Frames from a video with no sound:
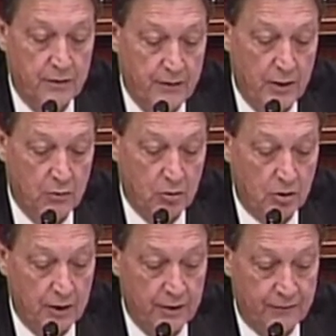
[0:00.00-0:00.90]
that will
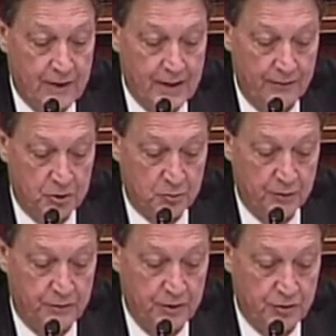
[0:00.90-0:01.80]
clarify this
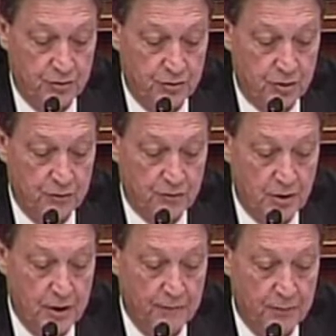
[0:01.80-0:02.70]
provision so
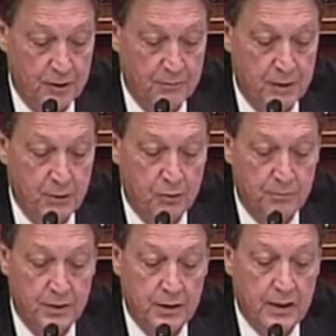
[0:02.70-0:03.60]
CFPB would
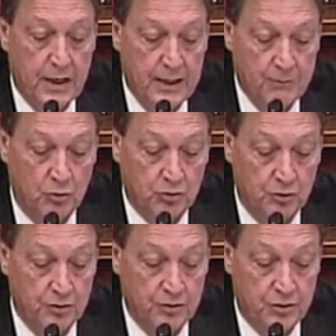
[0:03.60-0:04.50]
be able to
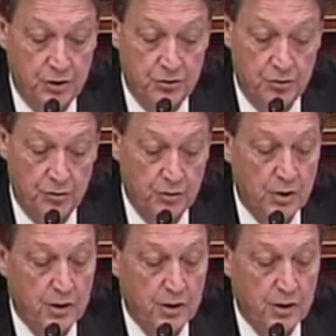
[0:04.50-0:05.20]
continue